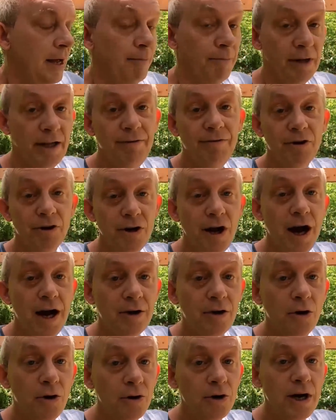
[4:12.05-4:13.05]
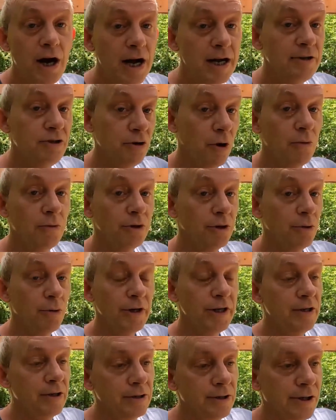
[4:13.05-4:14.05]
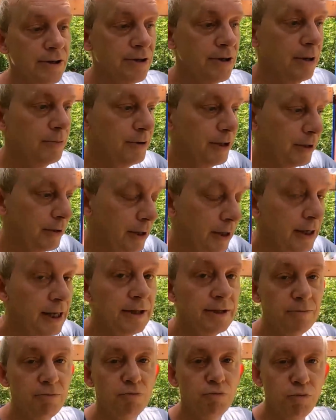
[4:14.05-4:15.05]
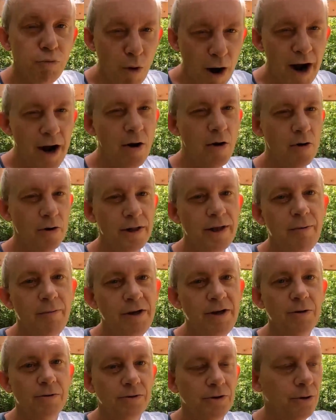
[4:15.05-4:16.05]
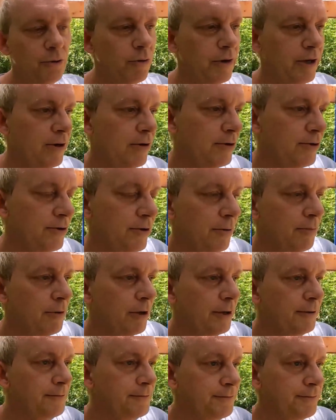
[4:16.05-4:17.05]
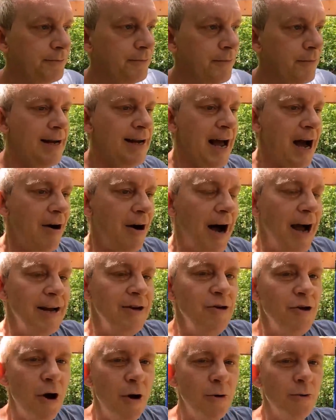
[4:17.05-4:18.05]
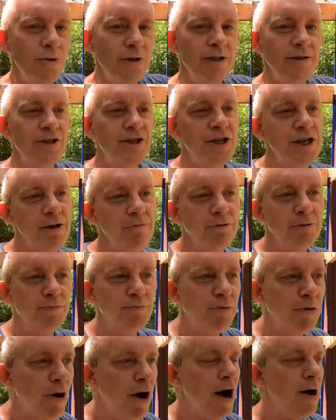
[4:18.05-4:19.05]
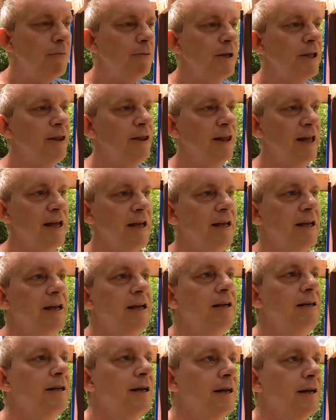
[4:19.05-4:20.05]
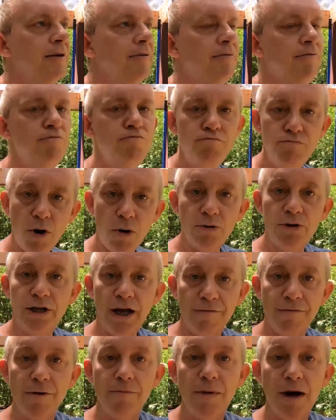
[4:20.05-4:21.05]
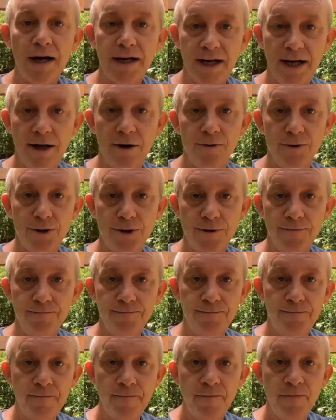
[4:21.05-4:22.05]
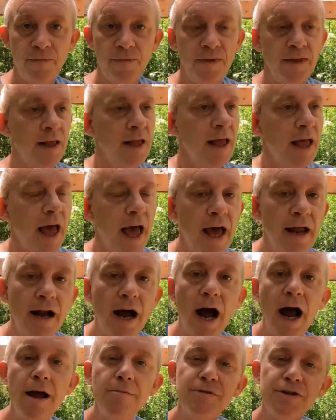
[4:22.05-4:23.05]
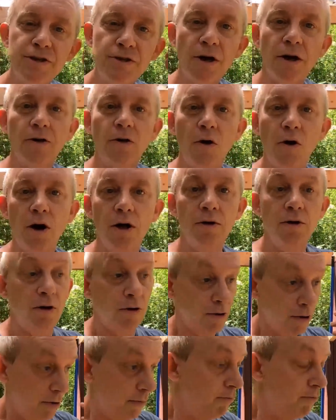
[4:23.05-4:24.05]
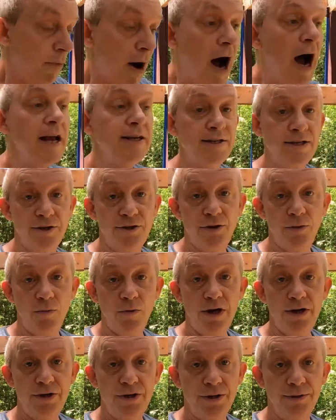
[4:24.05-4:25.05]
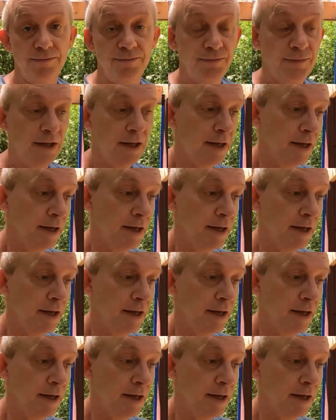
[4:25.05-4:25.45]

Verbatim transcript: And believe it or not, her and I don't agree on this subject. It's rare that we don't agree on something. Now, I know that she was probably thinking most everybody else, and I'm stuck on my situation.